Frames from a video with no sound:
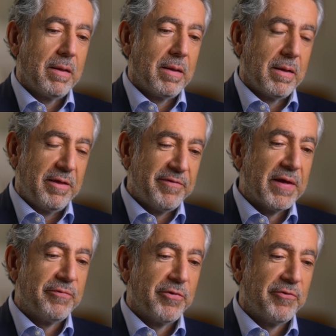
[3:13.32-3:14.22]
this
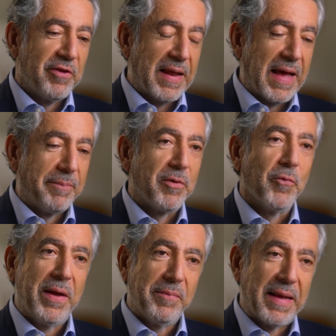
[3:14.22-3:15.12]
unfortunately happened
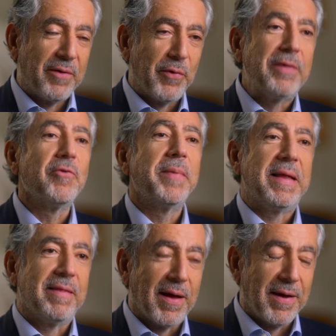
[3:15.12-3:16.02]
way too many
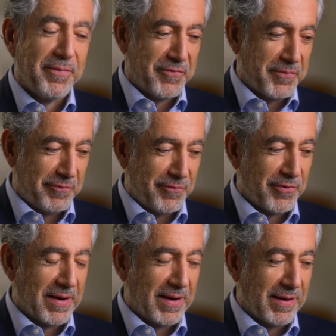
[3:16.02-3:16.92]
times
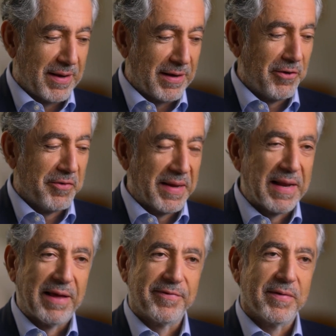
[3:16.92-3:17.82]
before I learned my
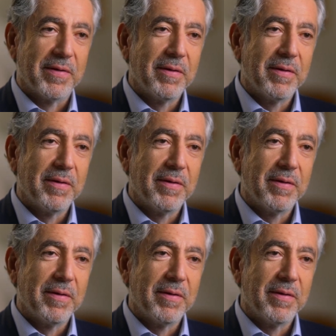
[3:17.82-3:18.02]
lesson.